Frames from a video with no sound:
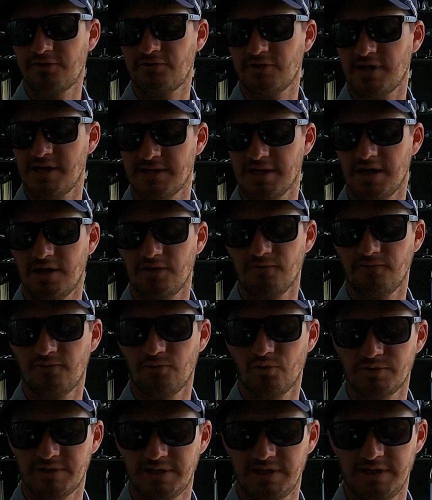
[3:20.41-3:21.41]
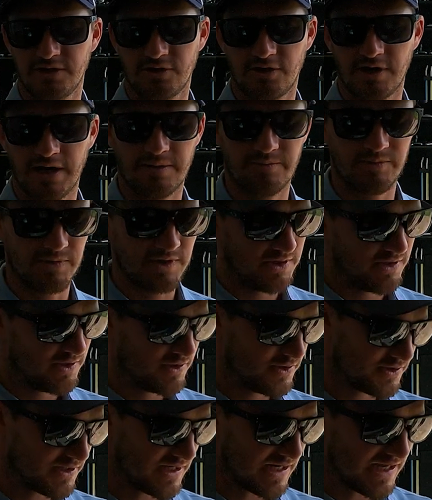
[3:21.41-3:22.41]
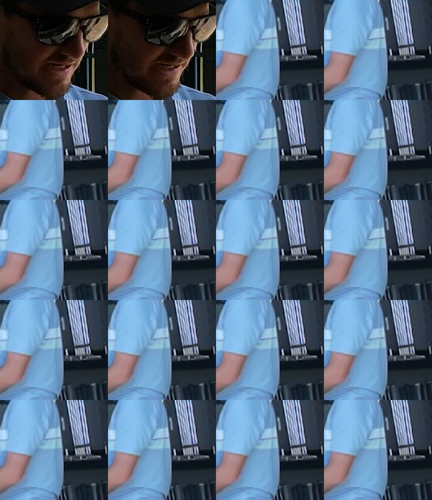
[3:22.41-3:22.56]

right now, the 14 gram. So like